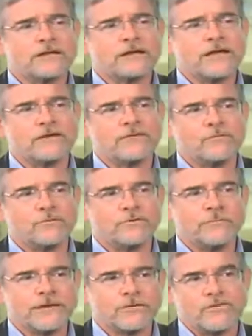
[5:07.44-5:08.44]
that kind of
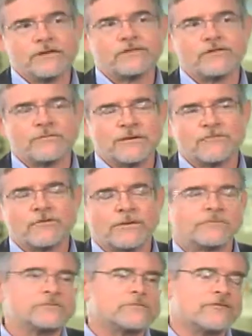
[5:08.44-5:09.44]
would make you think that the
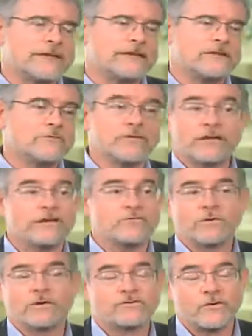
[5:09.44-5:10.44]
mainframes faded, but they didn't
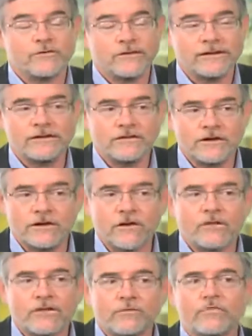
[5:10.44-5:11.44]
really start fading then at
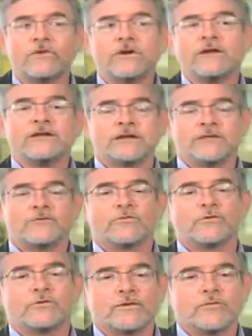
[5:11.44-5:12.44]
all. They
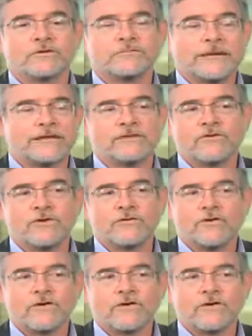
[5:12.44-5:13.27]
were expanding very, very